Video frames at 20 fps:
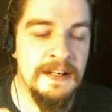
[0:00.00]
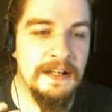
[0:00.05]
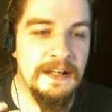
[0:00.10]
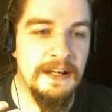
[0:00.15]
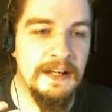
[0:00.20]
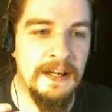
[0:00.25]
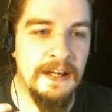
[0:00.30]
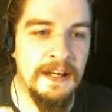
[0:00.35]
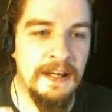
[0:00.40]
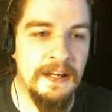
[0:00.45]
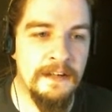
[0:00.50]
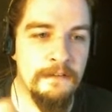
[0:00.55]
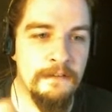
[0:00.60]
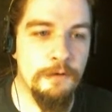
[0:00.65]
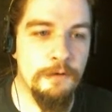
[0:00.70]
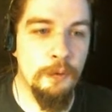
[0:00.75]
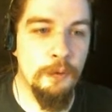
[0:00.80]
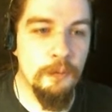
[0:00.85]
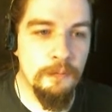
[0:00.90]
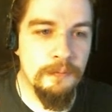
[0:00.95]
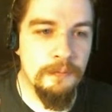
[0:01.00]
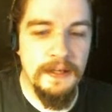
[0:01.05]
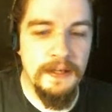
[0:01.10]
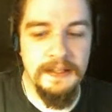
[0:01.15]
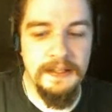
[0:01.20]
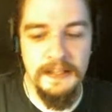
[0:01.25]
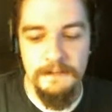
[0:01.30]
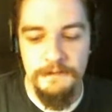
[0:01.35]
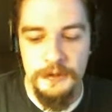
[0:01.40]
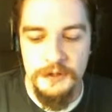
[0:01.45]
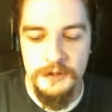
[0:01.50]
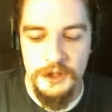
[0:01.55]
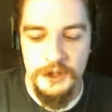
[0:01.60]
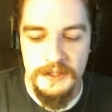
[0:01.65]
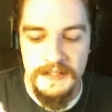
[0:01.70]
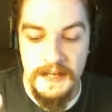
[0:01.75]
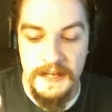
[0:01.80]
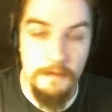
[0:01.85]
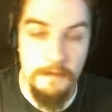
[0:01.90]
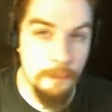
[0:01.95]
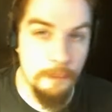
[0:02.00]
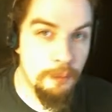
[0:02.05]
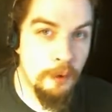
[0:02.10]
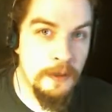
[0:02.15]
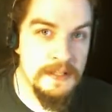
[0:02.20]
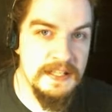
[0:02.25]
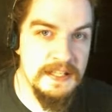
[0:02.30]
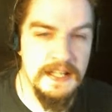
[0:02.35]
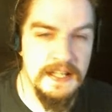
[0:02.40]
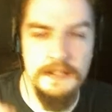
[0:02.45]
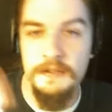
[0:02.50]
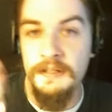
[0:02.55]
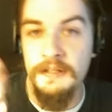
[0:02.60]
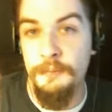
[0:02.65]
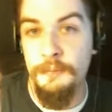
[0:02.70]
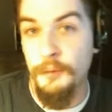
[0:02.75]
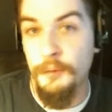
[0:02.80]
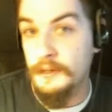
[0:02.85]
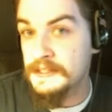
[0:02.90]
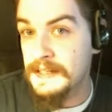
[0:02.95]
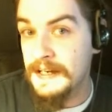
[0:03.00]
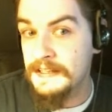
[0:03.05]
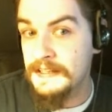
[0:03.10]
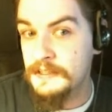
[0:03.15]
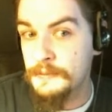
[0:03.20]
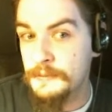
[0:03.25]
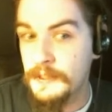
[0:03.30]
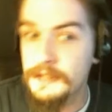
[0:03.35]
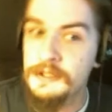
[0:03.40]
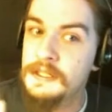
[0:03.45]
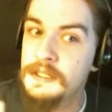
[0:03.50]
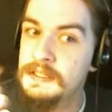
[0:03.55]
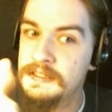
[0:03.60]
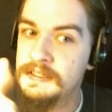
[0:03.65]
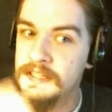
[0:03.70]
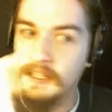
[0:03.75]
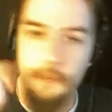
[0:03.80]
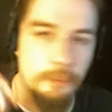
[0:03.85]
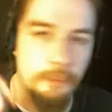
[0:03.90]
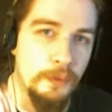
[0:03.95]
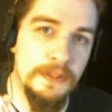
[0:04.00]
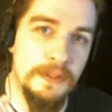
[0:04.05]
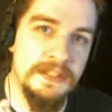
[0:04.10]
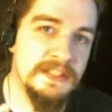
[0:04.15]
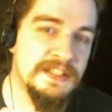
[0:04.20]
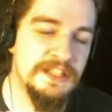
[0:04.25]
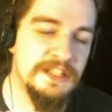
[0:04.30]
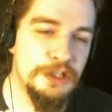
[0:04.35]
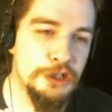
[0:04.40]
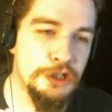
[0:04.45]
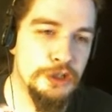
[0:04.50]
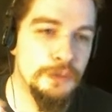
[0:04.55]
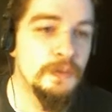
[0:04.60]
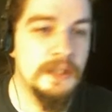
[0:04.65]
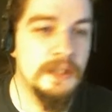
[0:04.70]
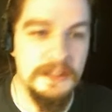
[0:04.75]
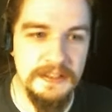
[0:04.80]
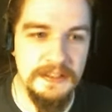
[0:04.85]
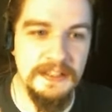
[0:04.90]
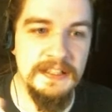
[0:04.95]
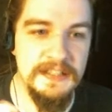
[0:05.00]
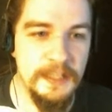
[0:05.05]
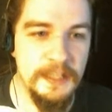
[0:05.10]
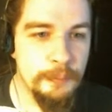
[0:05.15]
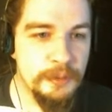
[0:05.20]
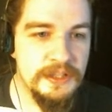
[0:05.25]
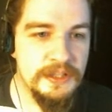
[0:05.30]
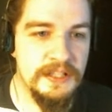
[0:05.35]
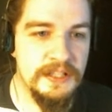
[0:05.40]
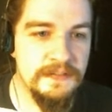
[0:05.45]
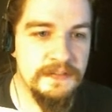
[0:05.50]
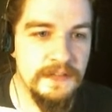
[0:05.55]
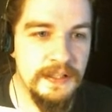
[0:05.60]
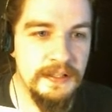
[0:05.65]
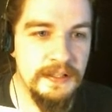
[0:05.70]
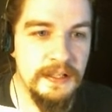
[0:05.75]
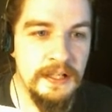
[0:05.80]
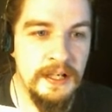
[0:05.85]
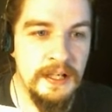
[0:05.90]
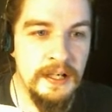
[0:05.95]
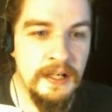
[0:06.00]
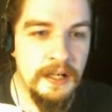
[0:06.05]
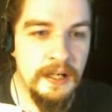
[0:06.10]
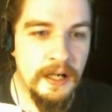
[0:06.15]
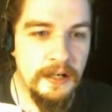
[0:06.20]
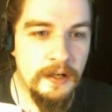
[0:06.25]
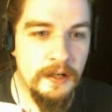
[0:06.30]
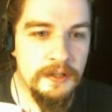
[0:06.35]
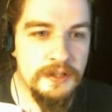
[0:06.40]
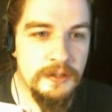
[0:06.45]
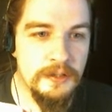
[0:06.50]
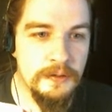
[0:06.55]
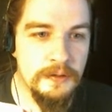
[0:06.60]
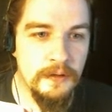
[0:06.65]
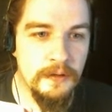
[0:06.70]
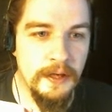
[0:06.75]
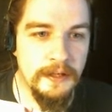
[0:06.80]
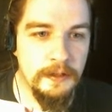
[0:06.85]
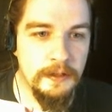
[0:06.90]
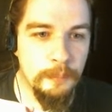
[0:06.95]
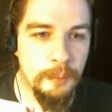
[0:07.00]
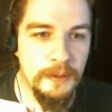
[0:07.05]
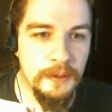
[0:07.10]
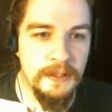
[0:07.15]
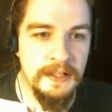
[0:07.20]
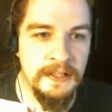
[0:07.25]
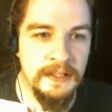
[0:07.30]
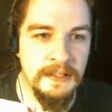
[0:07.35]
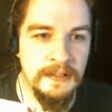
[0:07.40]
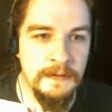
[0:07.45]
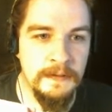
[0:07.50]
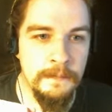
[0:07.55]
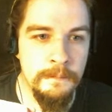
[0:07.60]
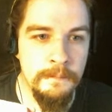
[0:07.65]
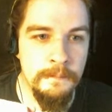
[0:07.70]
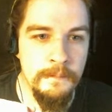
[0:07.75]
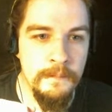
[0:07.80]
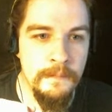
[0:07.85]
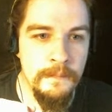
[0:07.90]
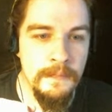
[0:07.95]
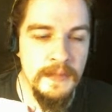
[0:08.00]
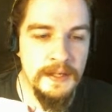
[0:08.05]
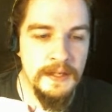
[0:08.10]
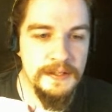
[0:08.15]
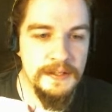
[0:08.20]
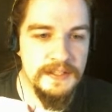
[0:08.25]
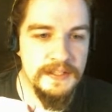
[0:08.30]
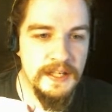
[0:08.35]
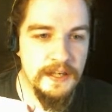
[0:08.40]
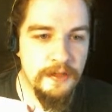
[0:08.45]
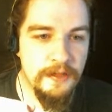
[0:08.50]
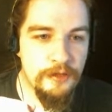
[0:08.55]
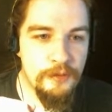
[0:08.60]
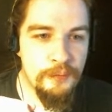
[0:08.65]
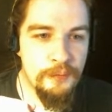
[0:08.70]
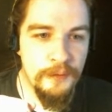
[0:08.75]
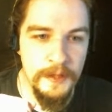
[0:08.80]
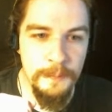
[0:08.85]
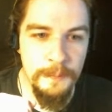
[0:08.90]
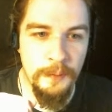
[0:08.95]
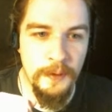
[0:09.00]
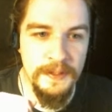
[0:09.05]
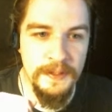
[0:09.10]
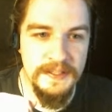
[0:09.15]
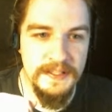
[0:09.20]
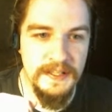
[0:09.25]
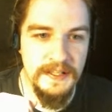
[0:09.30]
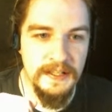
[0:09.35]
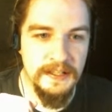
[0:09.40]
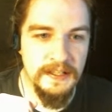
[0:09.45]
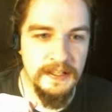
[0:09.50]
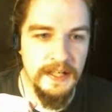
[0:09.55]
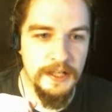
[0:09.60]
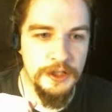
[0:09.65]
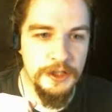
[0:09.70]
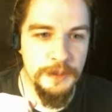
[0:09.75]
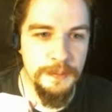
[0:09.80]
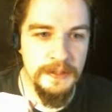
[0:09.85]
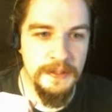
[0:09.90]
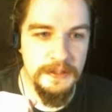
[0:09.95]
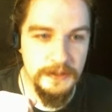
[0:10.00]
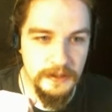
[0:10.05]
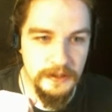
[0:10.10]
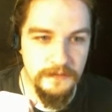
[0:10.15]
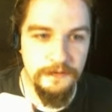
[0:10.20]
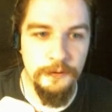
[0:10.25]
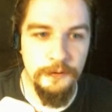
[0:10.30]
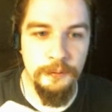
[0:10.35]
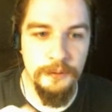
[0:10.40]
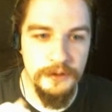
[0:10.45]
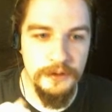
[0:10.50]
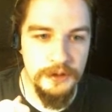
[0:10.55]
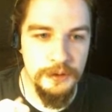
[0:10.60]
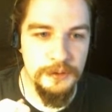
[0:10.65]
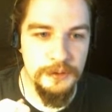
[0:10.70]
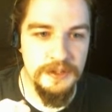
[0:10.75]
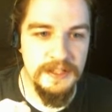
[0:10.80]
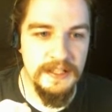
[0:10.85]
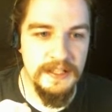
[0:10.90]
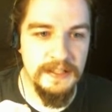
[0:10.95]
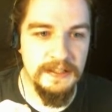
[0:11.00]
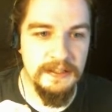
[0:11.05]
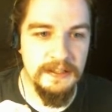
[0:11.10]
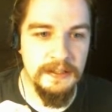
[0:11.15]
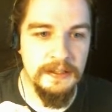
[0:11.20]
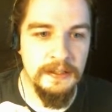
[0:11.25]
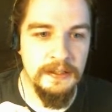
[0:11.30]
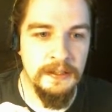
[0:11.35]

and for like if you just have a point and you need poison acid res, you could tick a point in here to get 10% of it. And also like putting say 3 points in it can actually be good for reducing